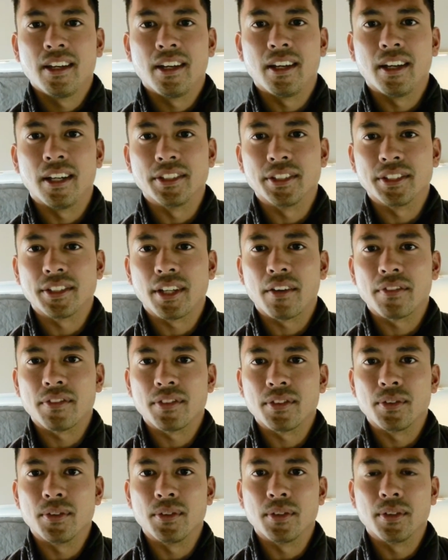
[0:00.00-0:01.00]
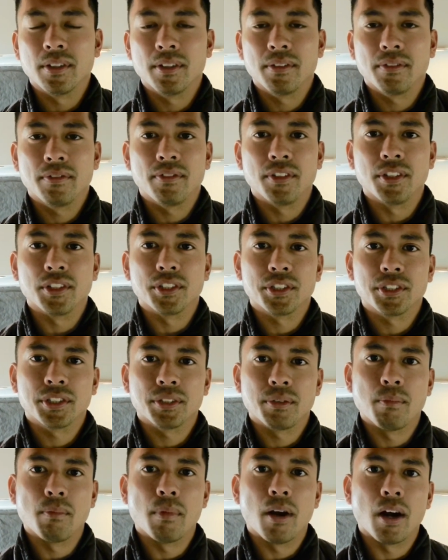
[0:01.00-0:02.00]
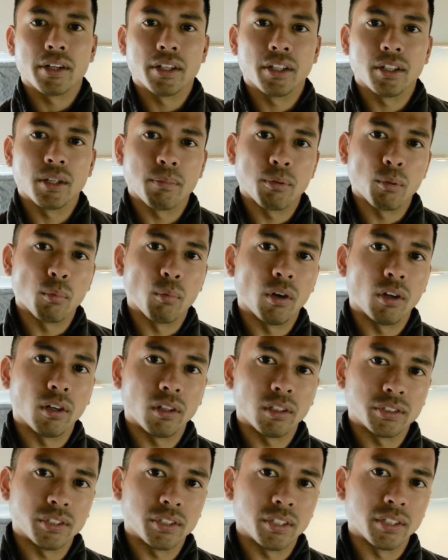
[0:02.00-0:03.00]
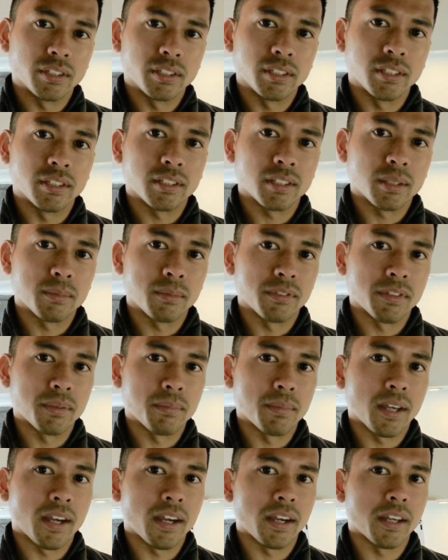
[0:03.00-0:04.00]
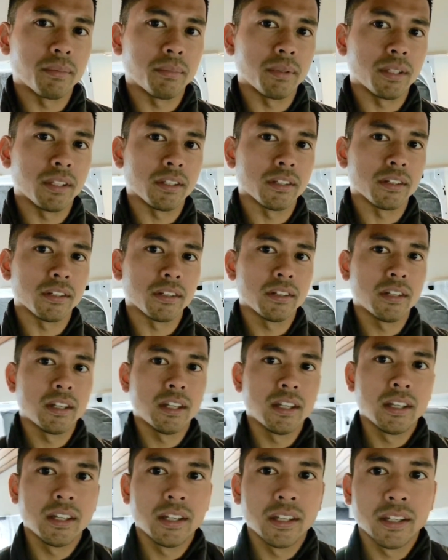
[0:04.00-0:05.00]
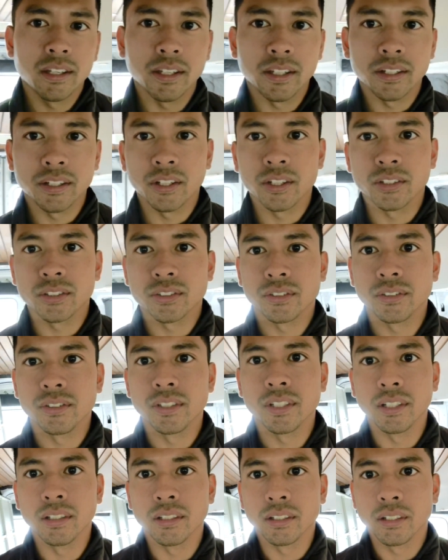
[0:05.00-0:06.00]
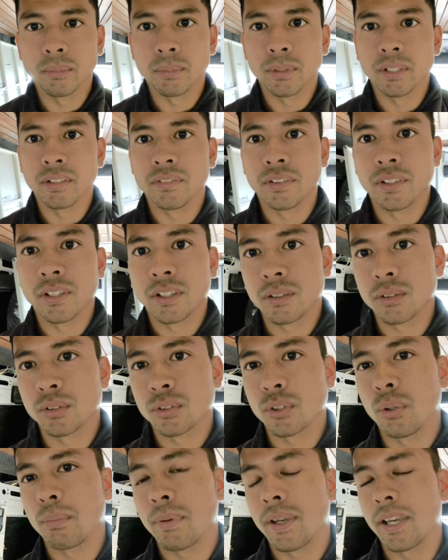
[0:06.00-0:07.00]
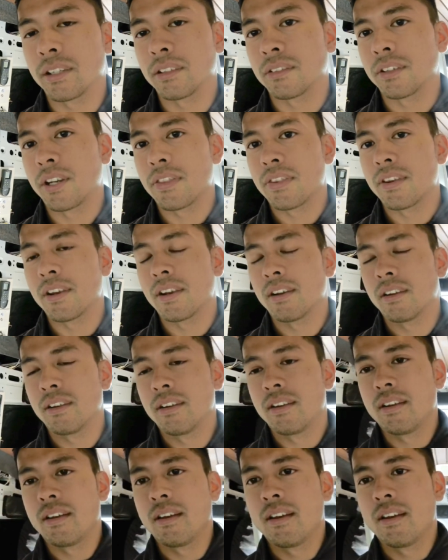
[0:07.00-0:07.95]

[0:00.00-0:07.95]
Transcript: I just have to finish mocking up the walls. You can see some of it behind me here. And I also did a little bit of the control panel right there.